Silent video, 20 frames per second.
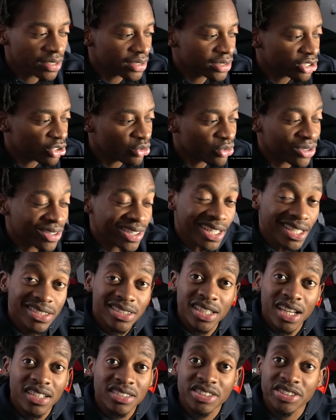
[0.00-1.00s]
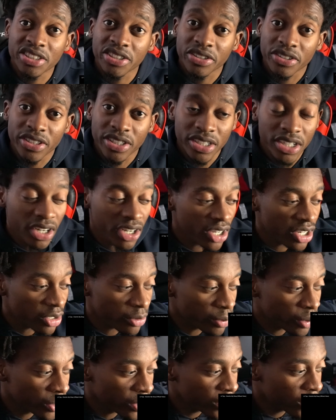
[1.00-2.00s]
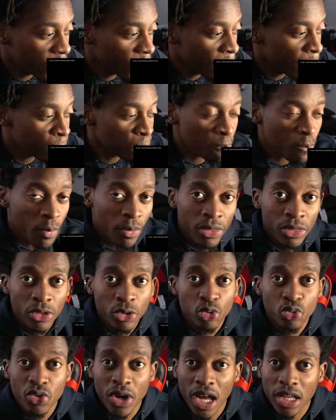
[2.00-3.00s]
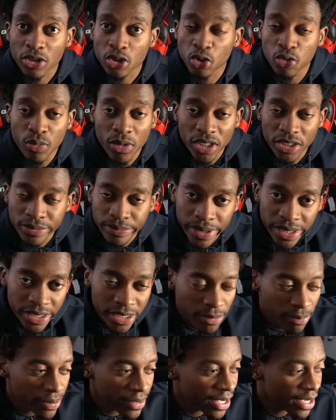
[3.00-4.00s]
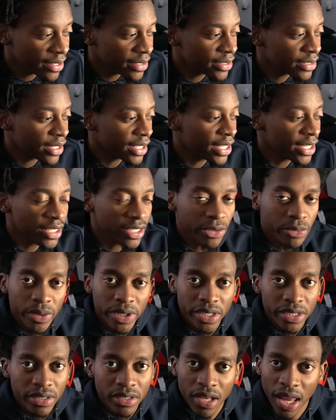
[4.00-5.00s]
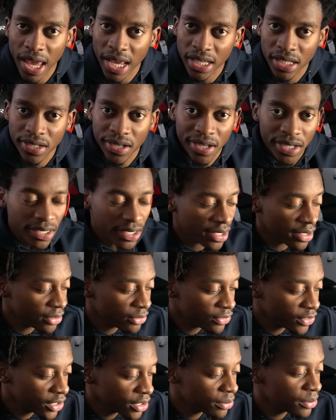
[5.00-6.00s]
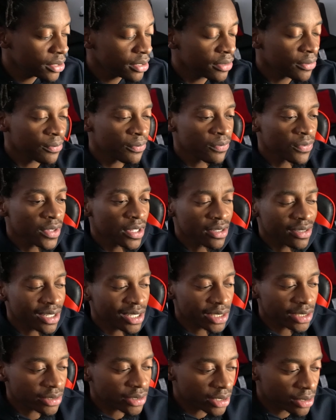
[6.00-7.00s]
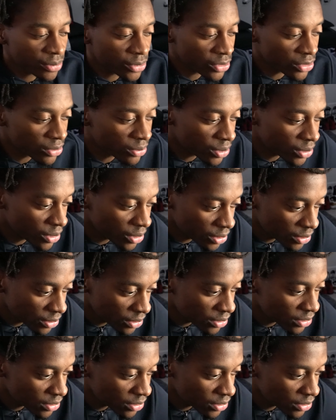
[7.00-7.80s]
So get y'all security guard, bro. You got too much money to be out here anyway, lacking like that. You feel me? Like, come on, bro.